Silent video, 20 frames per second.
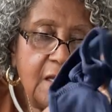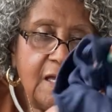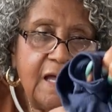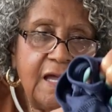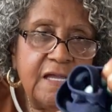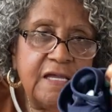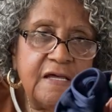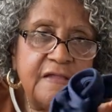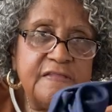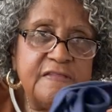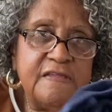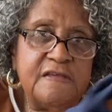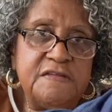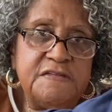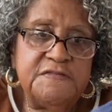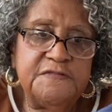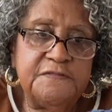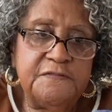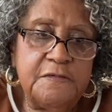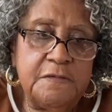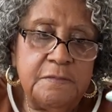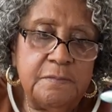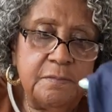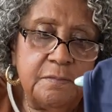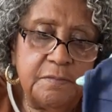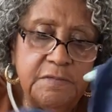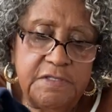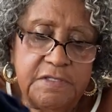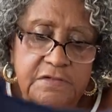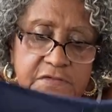I got this
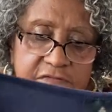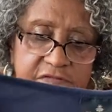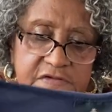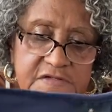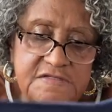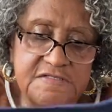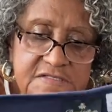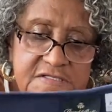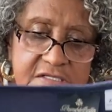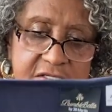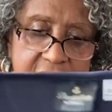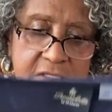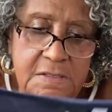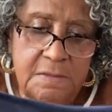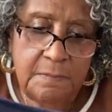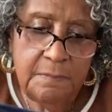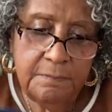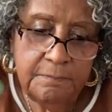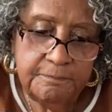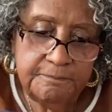from QVC.